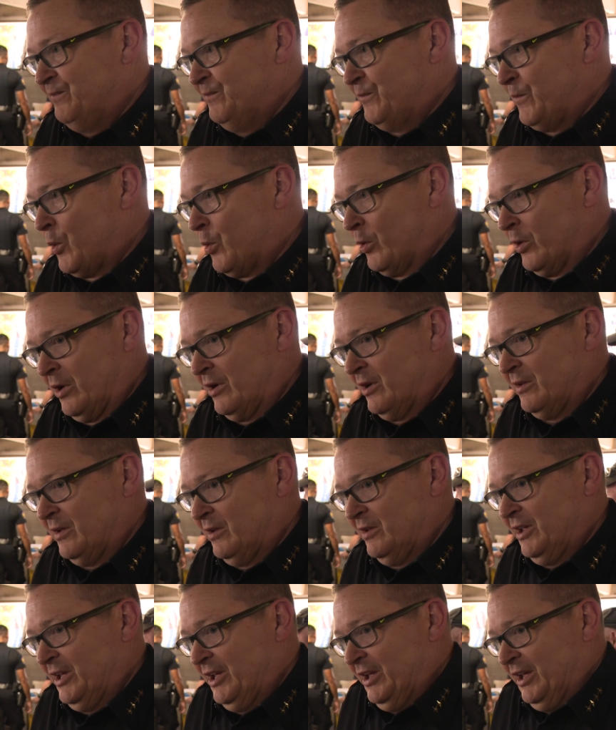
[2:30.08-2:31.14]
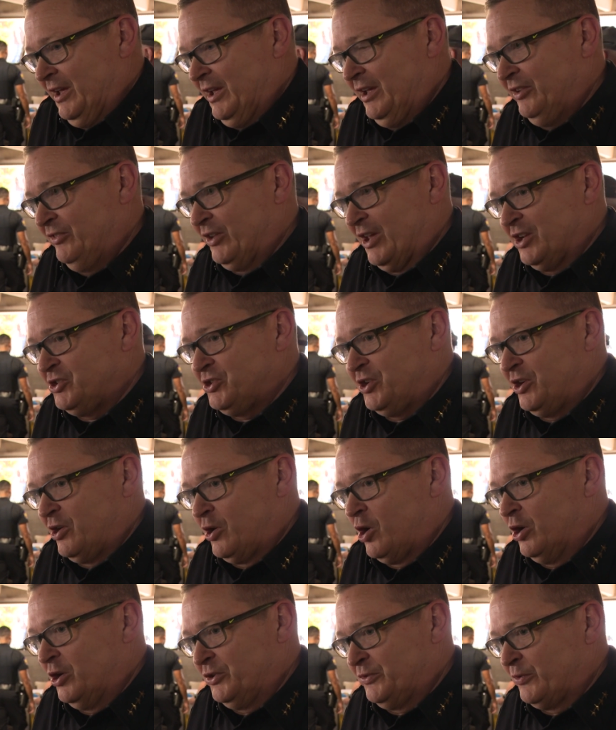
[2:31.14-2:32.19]
for, he, he's etched in our
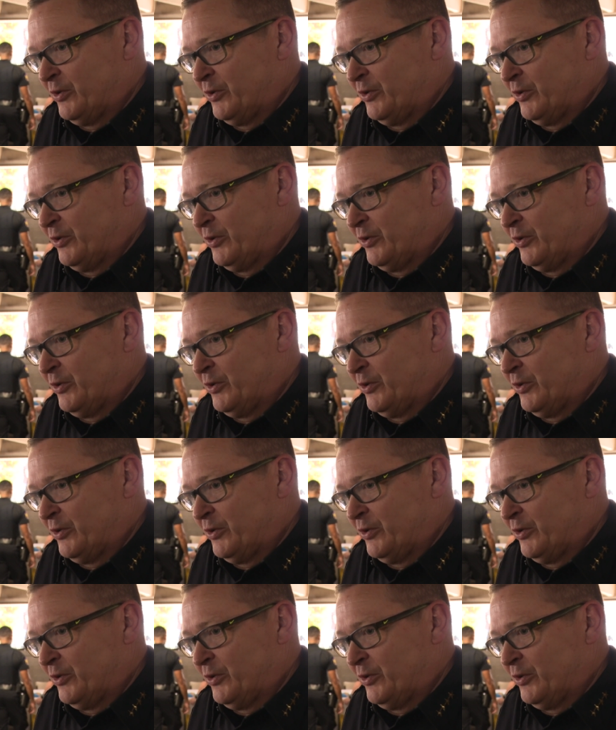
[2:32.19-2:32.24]
hearts